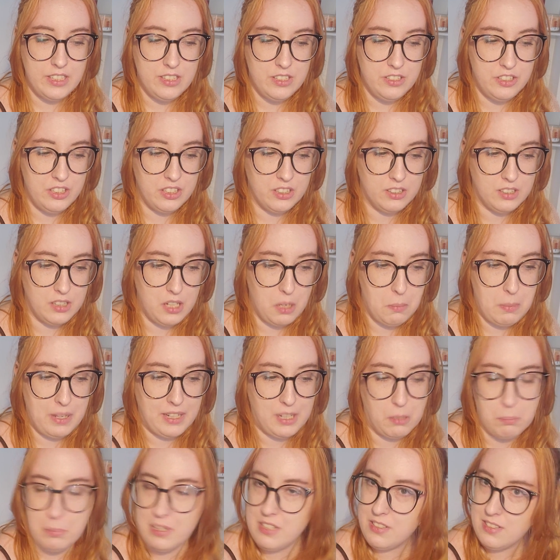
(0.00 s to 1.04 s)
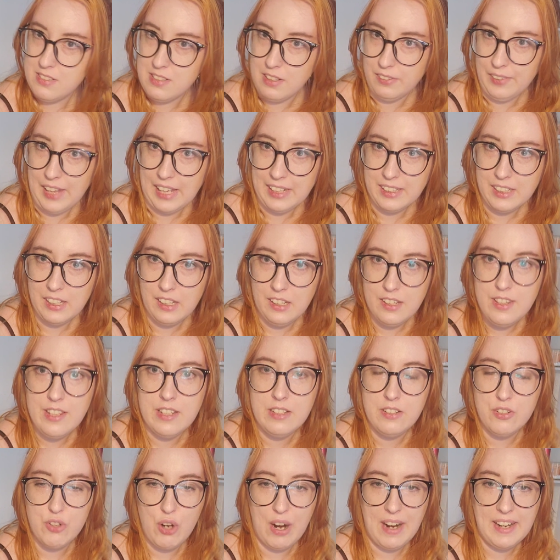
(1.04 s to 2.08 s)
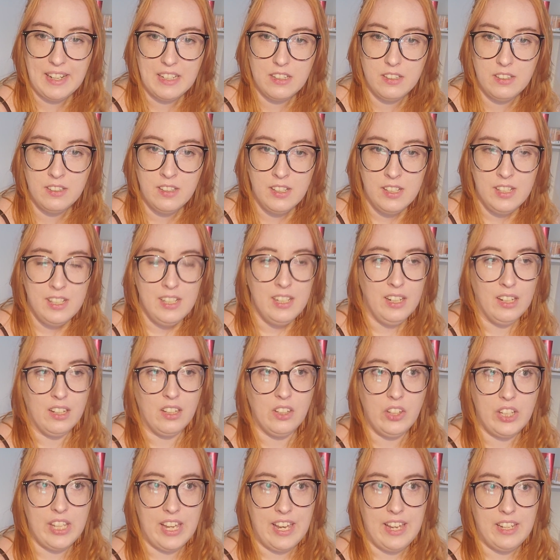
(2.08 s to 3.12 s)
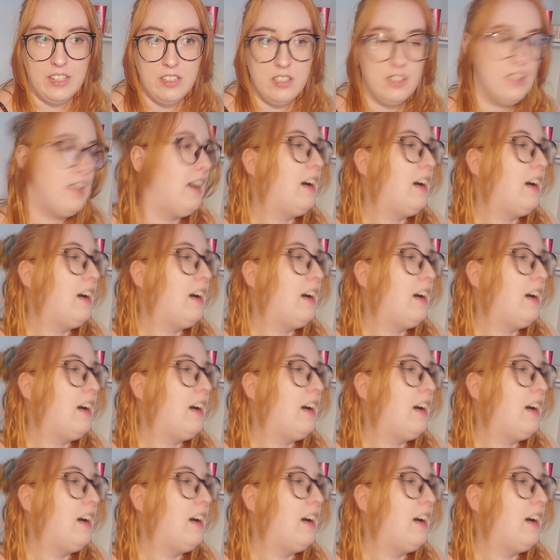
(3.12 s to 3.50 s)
easier to pick up pieces of leca than try and get,